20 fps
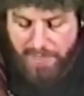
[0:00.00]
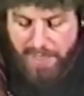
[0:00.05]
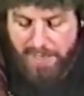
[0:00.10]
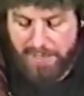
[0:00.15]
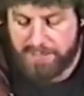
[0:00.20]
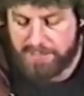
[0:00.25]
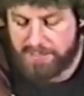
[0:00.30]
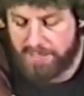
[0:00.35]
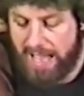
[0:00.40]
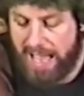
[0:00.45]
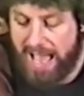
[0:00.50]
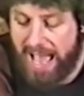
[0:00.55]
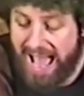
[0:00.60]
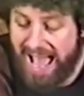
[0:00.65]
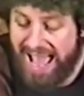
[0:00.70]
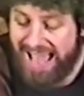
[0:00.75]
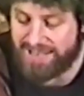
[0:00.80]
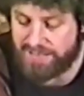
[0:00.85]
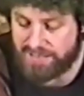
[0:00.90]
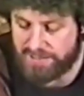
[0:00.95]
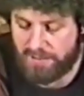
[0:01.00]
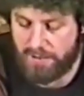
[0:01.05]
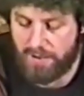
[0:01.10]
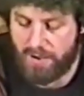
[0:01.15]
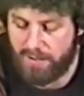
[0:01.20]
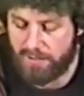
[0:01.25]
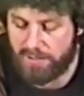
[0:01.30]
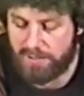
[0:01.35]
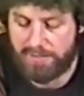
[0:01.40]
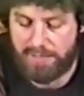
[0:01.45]
That is the highest
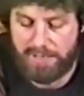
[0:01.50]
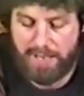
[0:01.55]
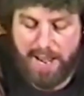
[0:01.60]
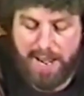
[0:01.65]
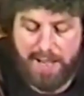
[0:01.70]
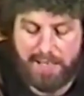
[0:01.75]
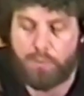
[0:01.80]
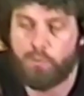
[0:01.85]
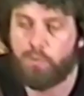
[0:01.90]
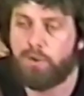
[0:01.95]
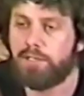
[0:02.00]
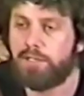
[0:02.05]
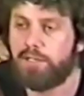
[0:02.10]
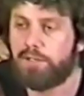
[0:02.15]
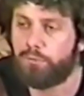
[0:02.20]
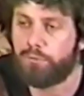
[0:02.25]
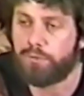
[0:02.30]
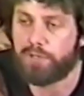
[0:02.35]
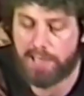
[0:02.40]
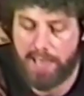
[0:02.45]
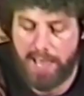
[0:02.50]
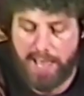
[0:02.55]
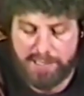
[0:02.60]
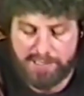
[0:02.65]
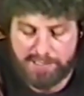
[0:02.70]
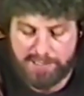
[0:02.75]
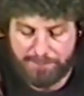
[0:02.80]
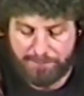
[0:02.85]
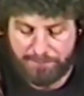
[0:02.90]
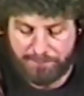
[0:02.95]
calling that anyone can
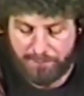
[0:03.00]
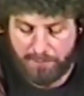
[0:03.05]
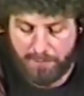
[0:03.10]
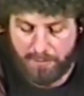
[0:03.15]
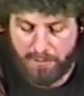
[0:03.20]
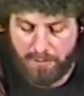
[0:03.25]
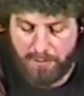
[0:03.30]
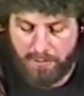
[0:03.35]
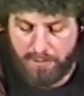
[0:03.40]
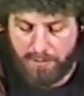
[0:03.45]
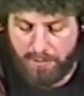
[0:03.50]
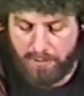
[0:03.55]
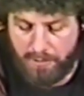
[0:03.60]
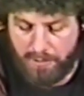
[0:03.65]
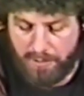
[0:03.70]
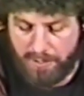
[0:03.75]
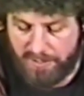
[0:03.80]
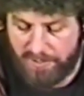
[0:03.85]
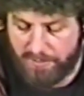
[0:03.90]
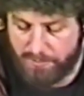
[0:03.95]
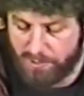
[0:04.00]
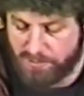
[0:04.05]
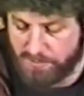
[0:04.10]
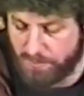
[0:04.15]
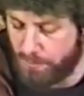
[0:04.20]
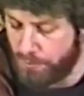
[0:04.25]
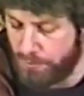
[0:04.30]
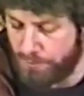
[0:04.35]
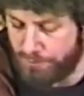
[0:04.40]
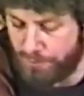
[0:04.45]
realize. And the
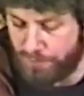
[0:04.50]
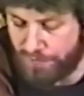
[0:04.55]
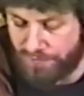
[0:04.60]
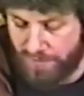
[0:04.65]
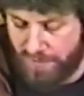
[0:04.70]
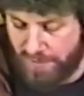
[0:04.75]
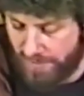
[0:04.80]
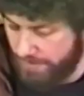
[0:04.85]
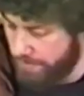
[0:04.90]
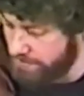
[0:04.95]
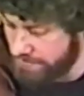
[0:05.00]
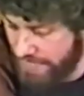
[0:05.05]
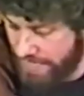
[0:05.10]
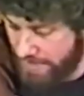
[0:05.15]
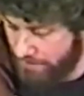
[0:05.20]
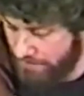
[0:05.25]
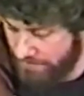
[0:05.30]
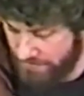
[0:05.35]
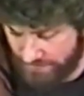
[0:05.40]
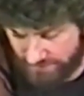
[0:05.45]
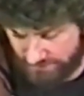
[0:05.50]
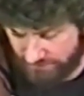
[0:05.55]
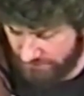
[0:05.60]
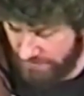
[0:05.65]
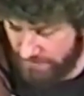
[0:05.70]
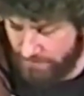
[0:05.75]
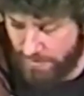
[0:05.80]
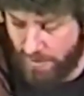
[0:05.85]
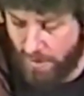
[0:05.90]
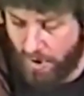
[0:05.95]
most beautiful thing has happened
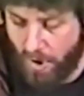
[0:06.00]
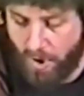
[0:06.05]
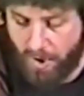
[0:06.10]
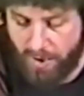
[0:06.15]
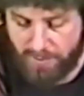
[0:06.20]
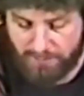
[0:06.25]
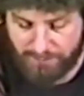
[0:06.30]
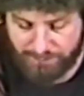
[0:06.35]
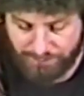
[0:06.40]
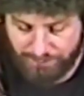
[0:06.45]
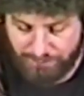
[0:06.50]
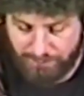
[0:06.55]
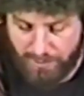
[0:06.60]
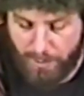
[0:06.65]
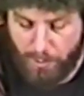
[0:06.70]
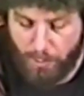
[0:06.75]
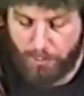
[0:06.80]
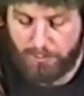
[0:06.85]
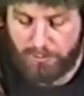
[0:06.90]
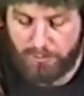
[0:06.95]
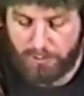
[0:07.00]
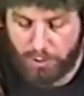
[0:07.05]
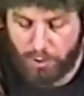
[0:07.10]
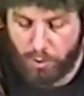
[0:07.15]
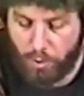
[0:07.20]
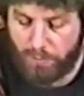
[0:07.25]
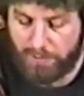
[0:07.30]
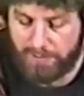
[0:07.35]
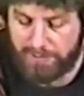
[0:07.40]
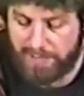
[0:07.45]
in my heart. My whole
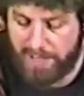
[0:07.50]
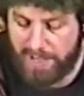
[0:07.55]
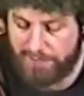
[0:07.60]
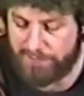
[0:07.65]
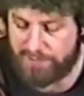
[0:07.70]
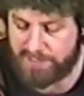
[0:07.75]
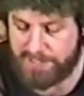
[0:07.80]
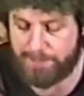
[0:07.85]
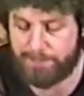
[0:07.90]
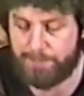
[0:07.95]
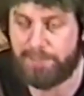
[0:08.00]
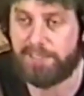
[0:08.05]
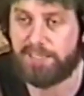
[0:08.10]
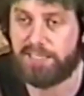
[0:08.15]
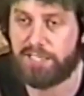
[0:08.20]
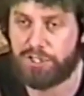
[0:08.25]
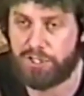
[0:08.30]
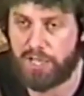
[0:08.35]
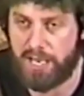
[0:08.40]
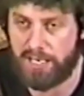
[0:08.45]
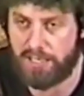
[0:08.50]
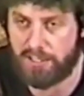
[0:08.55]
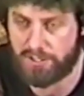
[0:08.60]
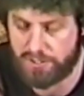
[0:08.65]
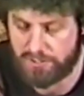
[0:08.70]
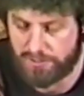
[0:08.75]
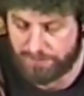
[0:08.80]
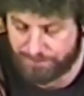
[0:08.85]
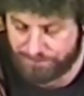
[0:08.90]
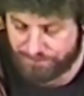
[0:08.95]
goal in life has completely
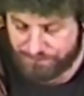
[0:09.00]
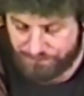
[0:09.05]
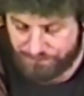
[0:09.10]
changed.